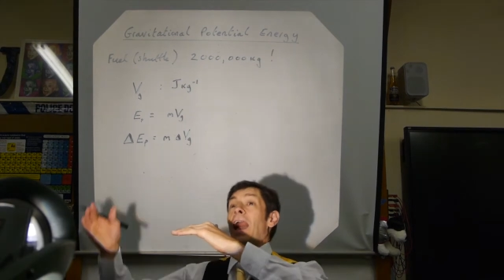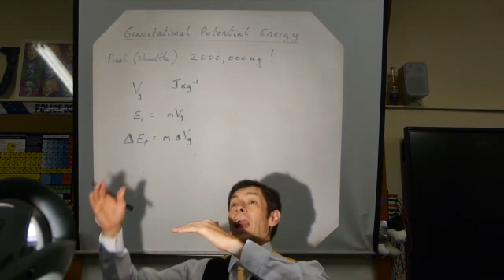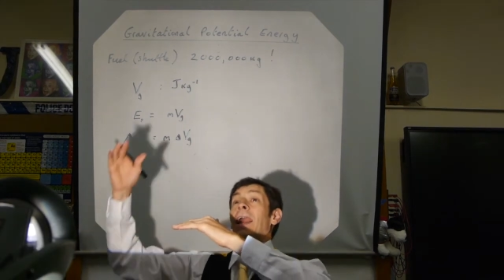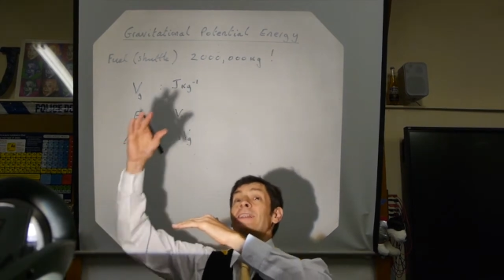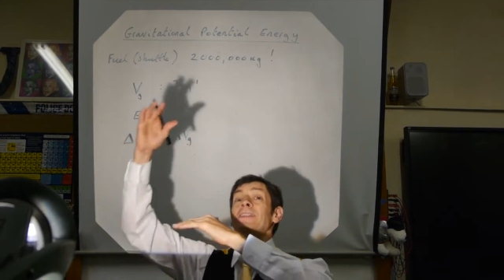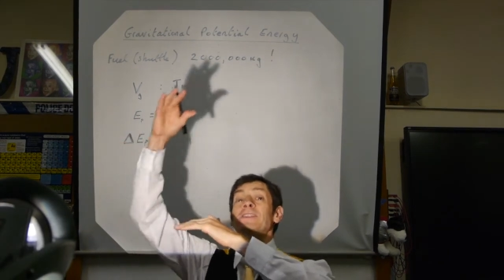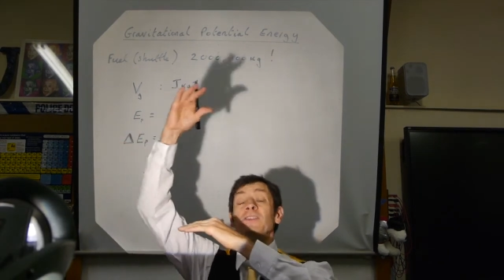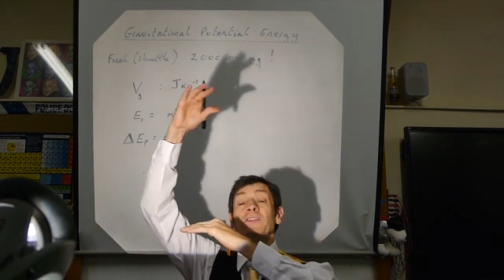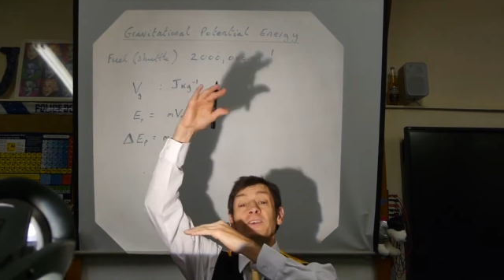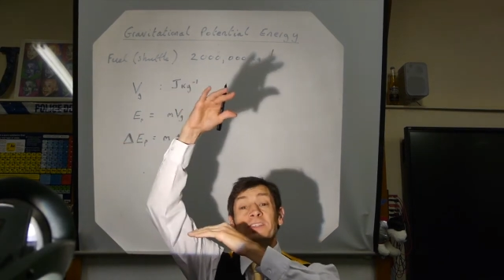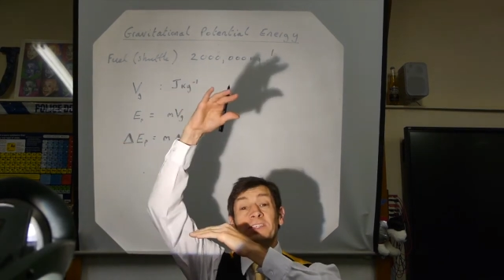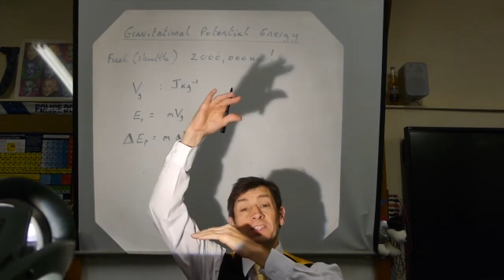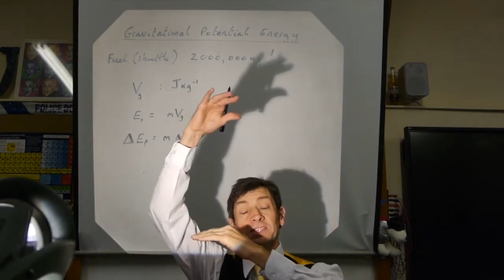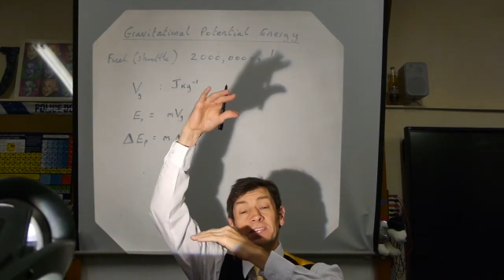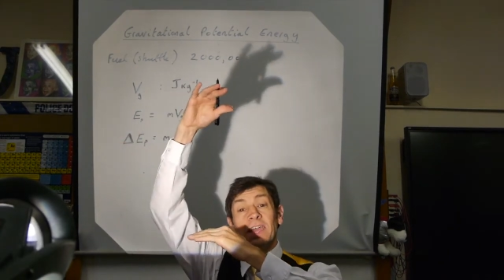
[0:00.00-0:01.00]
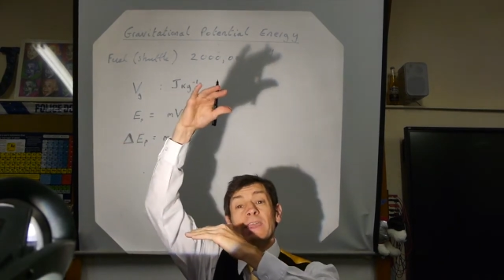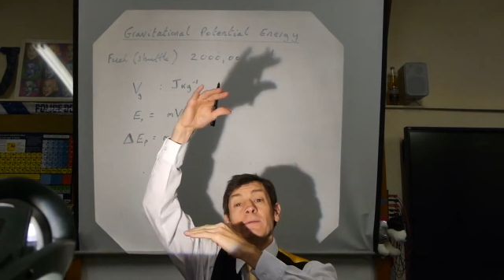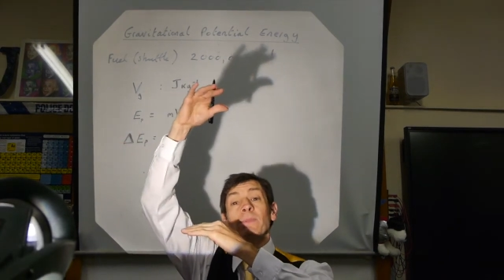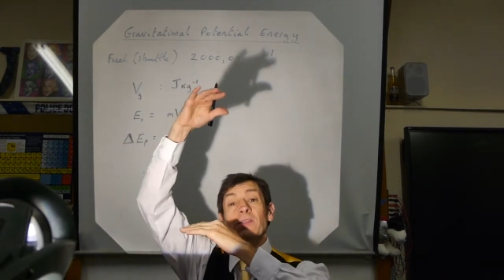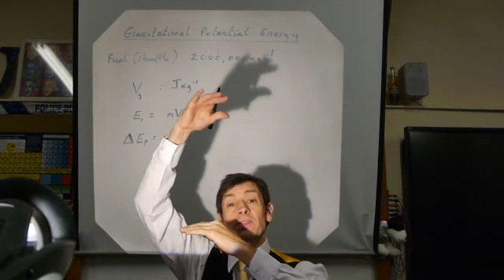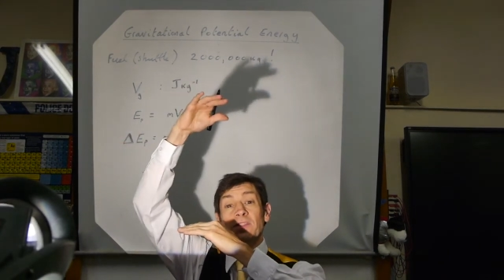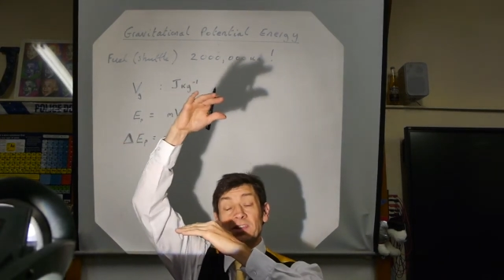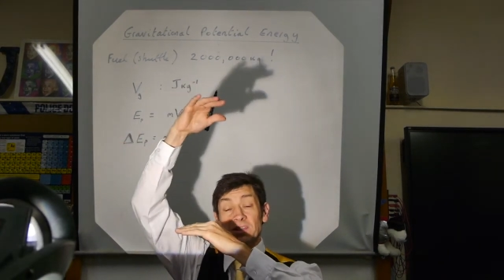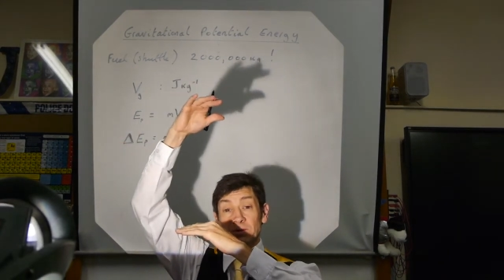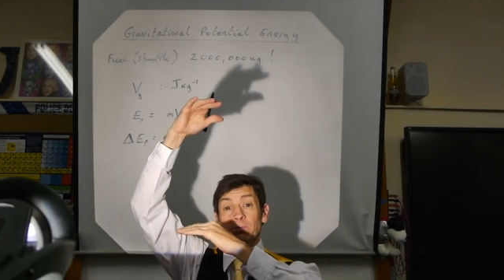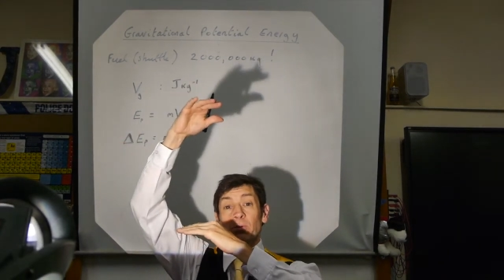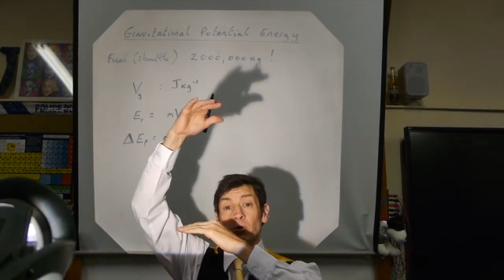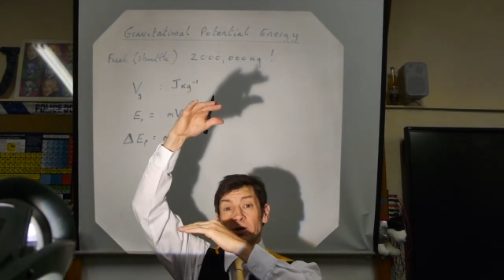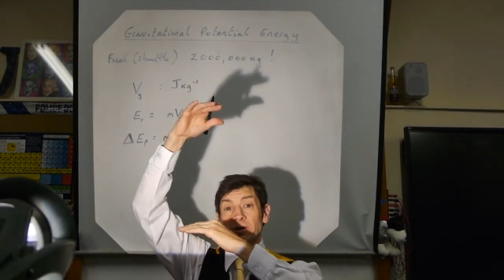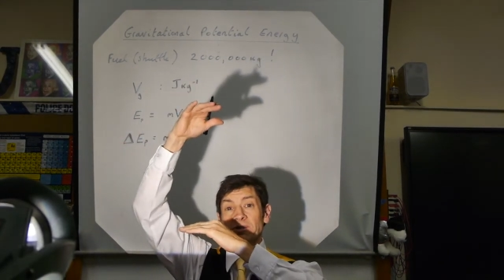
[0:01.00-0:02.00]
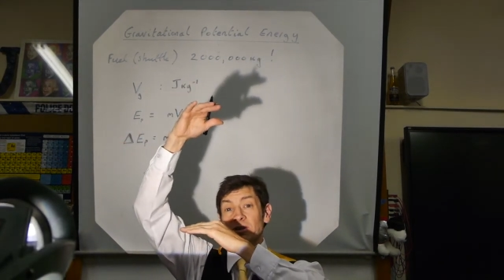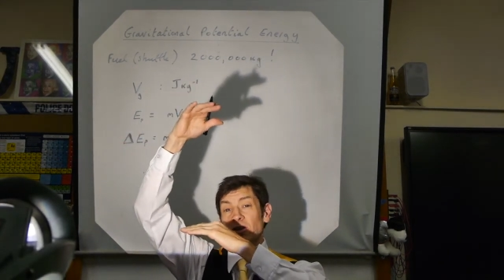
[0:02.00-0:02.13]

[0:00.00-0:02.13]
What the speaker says: and the same at this point,